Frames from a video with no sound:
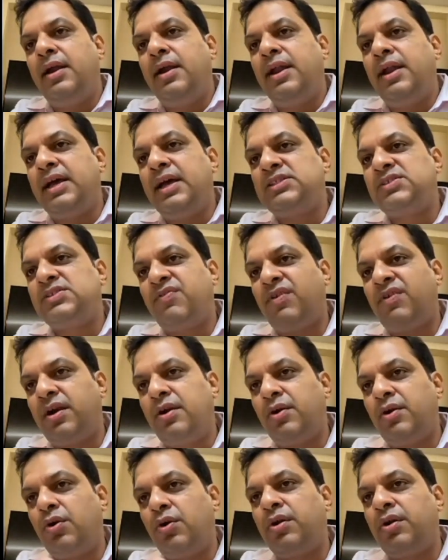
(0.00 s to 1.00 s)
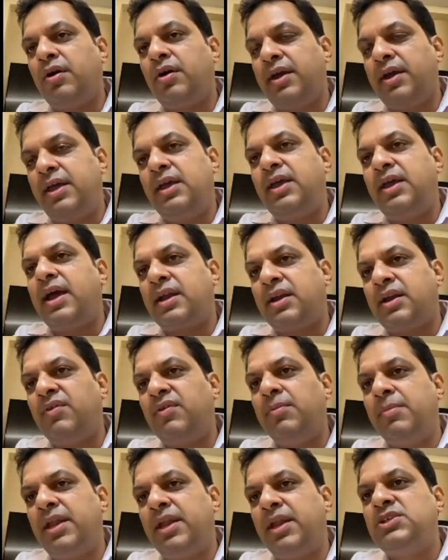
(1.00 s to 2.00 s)
index fund or any
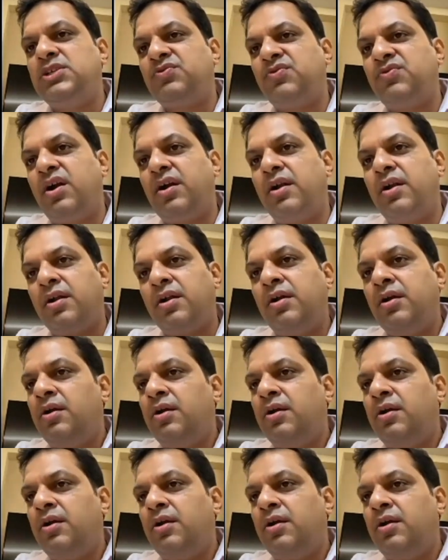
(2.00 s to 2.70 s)
actively managed fund,